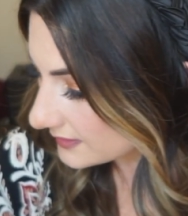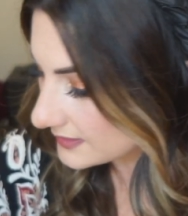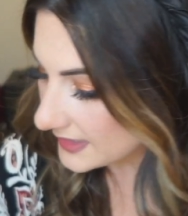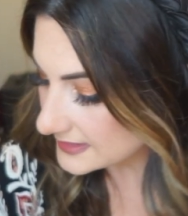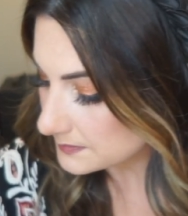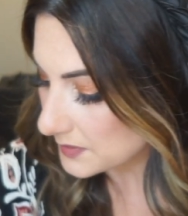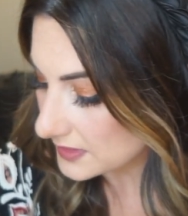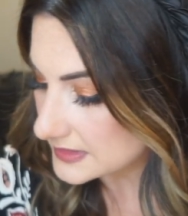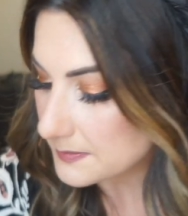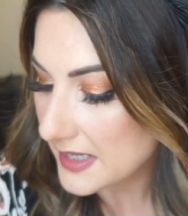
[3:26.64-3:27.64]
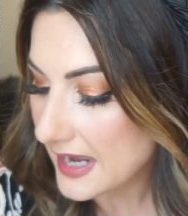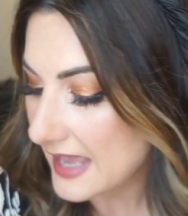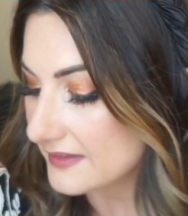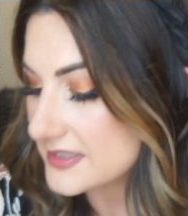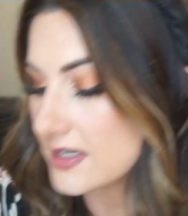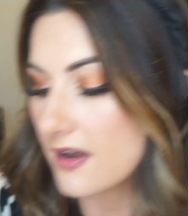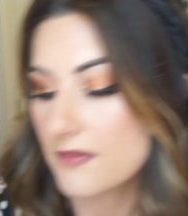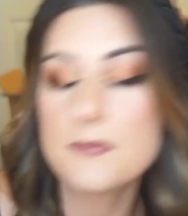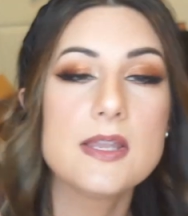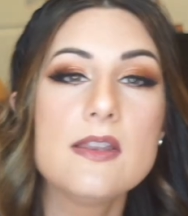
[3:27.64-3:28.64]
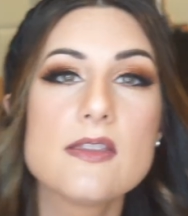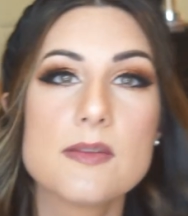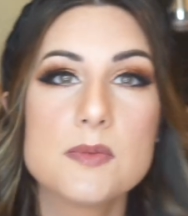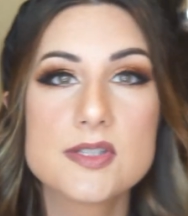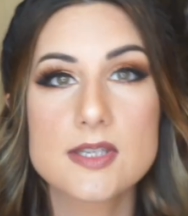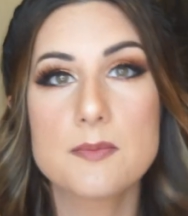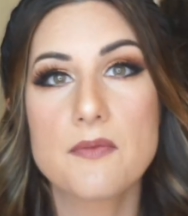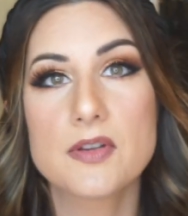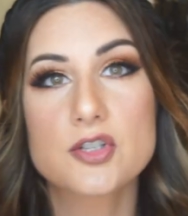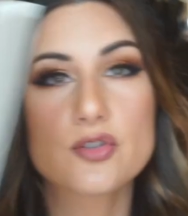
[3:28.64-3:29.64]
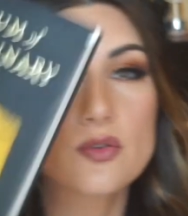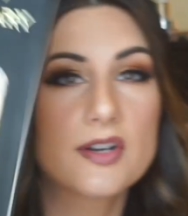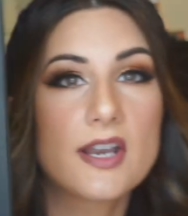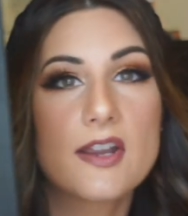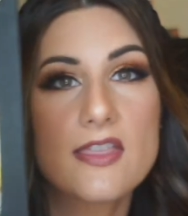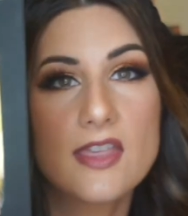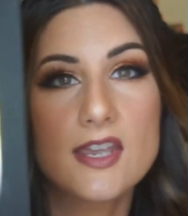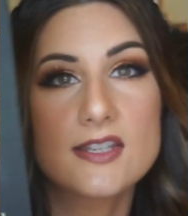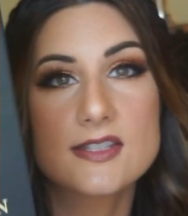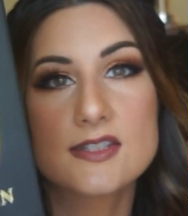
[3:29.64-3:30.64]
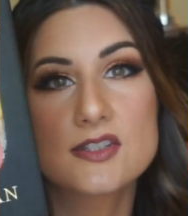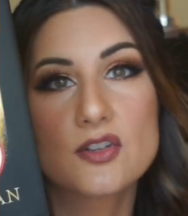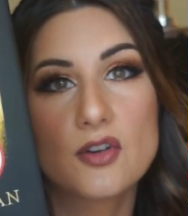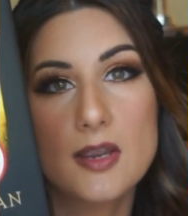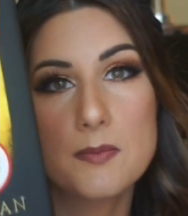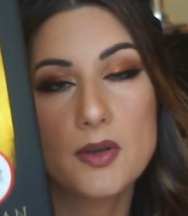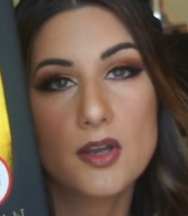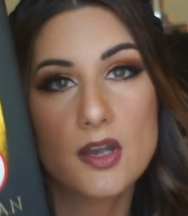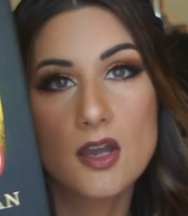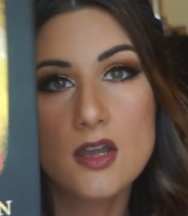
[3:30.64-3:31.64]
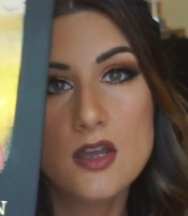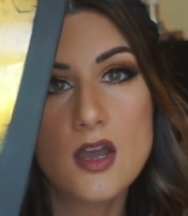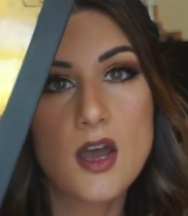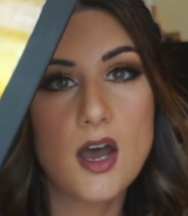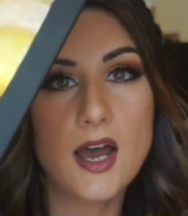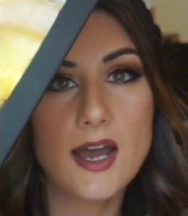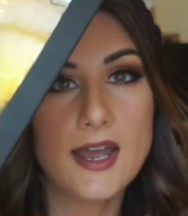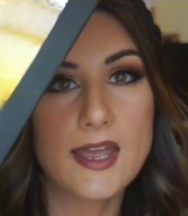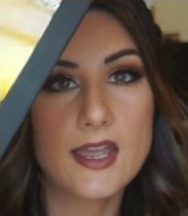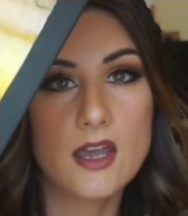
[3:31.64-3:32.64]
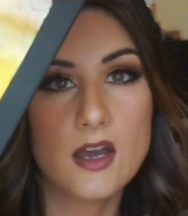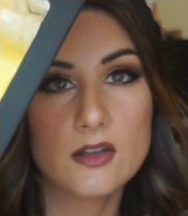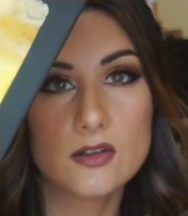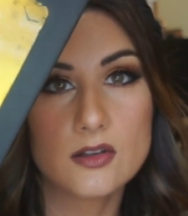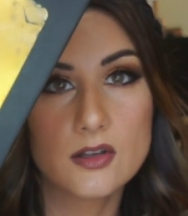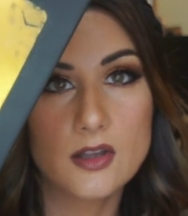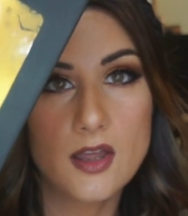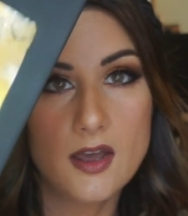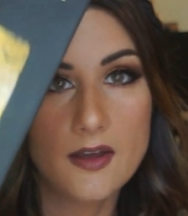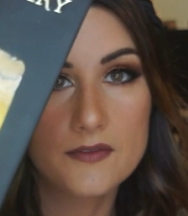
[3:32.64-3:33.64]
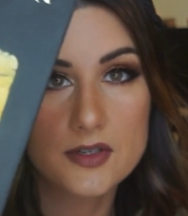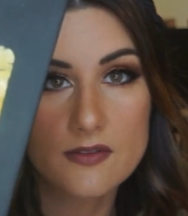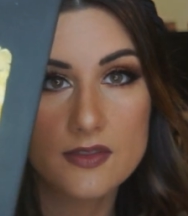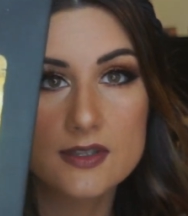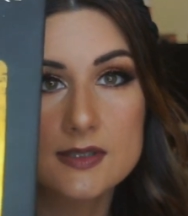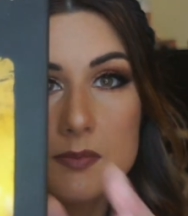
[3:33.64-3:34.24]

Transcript: next book is by Alice Hoffman, The Museum of Extraordinary Things. This is a great book. I loved this